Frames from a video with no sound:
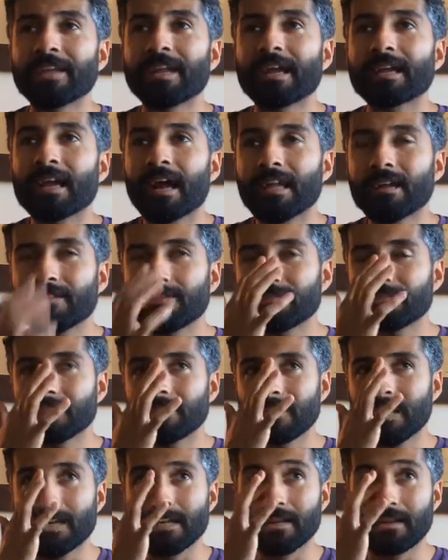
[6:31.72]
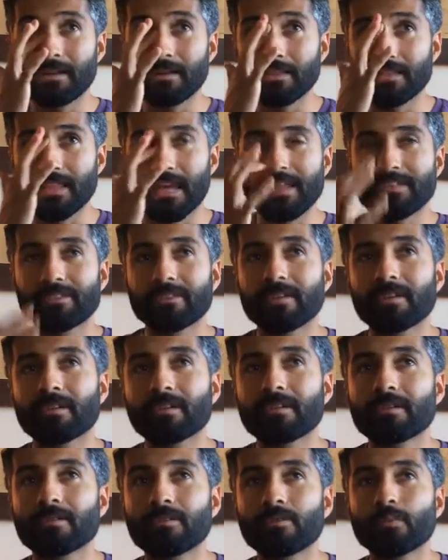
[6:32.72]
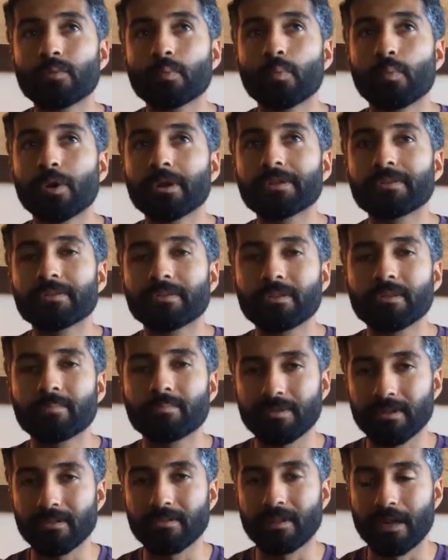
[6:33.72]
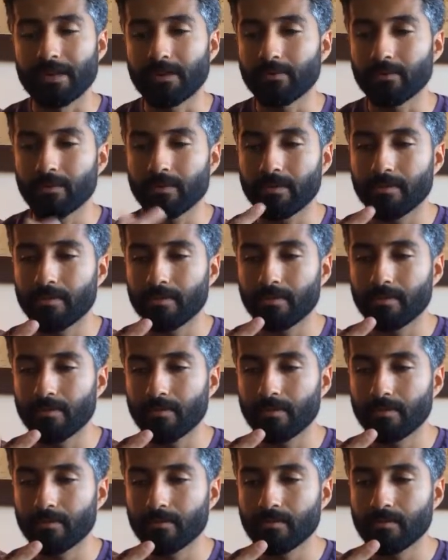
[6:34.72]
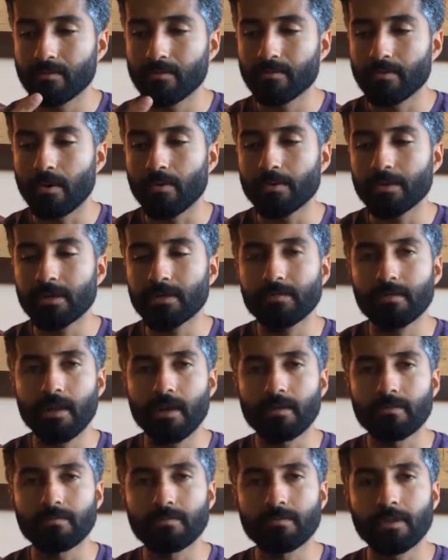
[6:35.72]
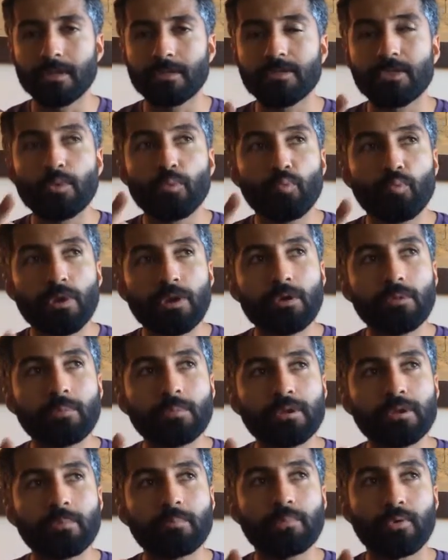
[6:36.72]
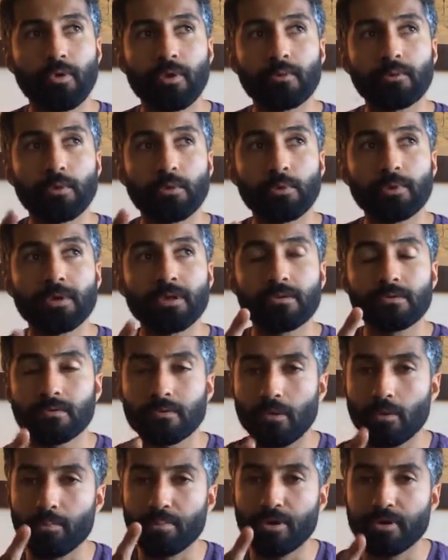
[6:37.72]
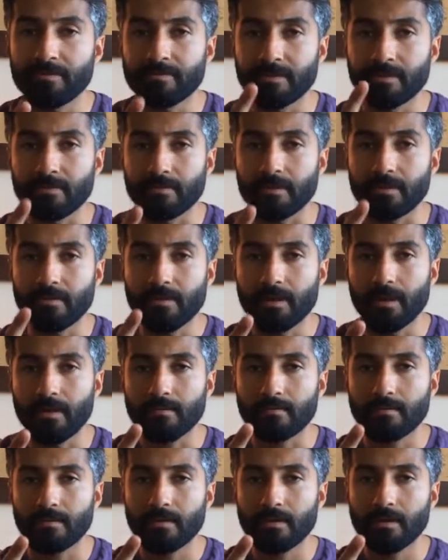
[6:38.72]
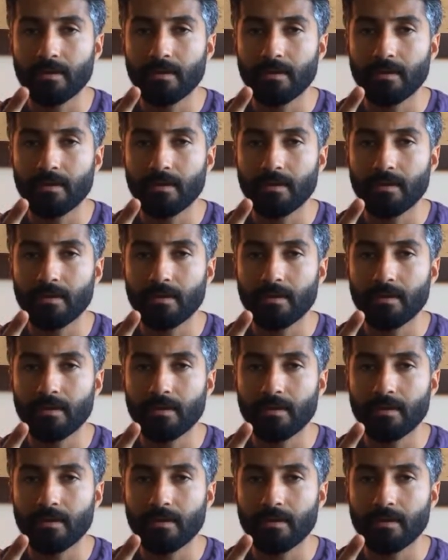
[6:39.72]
And I kind of feel like that's what it's going to be like with growing in love. Like, there will be a point where we can grow perfectly in love.